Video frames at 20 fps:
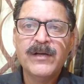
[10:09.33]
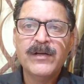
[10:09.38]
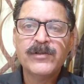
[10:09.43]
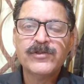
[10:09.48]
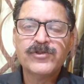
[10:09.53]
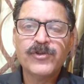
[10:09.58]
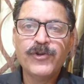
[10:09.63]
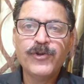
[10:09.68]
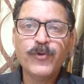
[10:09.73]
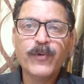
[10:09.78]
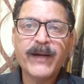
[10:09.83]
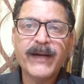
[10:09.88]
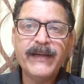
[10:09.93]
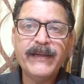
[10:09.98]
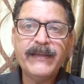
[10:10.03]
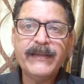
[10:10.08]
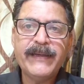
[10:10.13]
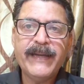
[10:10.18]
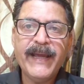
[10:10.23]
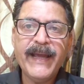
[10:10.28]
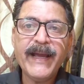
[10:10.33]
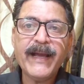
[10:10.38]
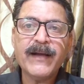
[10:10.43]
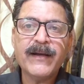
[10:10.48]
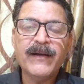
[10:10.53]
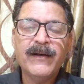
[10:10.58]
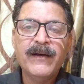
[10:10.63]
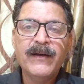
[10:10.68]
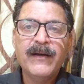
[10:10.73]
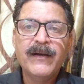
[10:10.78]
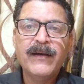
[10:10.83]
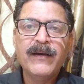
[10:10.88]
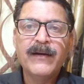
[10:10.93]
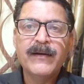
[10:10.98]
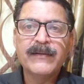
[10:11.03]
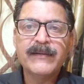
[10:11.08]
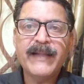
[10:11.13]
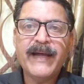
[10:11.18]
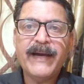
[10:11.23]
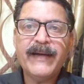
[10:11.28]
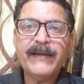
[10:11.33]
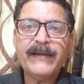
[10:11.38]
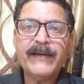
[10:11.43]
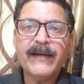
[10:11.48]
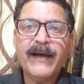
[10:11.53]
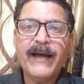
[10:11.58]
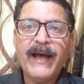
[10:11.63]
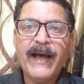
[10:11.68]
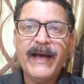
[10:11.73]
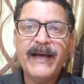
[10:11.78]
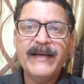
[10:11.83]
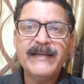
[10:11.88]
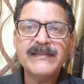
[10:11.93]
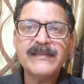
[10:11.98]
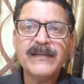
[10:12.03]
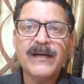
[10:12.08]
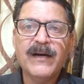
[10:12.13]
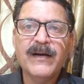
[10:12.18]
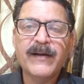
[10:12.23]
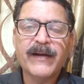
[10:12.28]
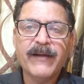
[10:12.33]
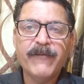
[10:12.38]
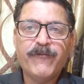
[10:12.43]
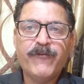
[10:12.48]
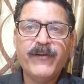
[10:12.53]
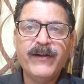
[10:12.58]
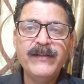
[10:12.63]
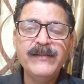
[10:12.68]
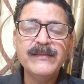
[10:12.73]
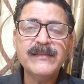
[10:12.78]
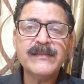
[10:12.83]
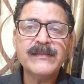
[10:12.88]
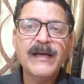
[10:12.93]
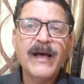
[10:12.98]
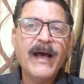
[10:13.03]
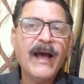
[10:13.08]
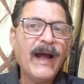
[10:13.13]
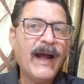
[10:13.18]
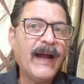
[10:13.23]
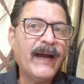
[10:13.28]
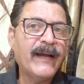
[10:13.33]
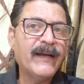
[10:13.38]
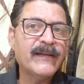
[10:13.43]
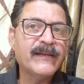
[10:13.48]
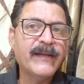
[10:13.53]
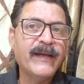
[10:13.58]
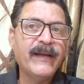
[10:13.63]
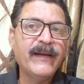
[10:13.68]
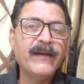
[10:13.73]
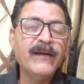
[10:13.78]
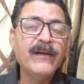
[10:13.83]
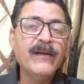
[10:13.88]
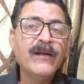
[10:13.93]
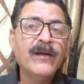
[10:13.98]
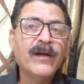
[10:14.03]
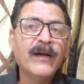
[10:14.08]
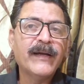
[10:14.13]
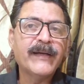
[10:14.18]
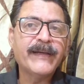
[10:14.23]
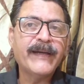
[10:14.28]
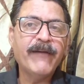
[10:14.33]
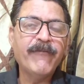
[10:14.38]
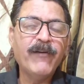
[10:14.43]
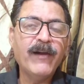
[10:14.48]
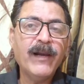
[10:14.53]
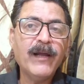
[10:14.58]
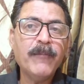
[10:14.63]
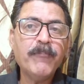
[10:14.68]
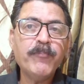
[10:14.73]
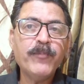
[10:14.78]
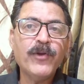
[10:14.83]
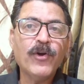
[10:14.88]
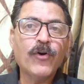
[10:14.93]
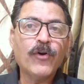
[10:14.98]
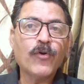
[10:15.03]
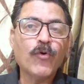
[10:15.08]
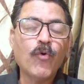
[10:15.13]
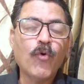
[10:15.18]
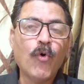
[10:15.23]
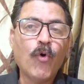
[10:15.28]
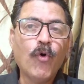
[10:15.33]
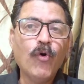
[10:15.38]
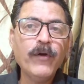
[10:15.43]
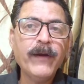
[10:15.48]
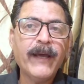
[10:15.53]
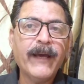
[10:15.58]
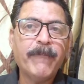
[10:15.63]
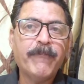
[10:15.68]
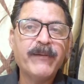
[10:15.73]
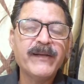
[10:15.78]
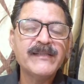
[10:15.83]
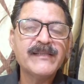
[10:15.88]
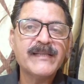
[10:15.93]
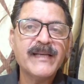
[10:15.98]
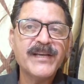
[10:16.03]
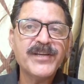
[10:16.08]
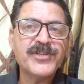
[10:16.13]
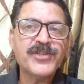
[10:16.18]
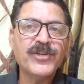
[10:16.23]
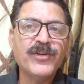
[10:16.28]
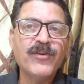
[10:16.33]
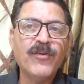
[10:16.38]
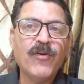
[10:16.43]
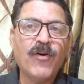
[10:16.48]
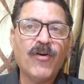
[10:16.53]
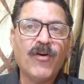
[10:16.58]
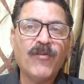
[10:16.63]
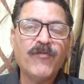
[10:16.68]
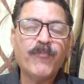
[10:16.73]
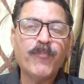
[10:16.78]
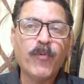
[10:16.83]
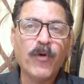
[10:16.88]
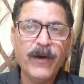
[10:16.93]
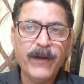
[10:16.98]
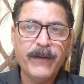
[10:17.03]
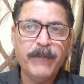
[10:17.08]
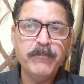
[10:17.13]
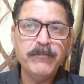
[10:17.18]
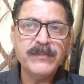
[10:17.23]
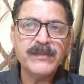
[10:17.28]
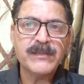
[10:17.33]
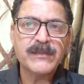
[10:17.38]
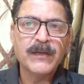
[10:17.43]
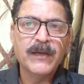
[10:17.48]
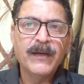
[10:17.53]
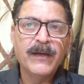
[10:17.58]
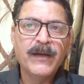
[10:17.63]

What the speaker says: So you can take that as a reference and then develop your own appreciation of poems.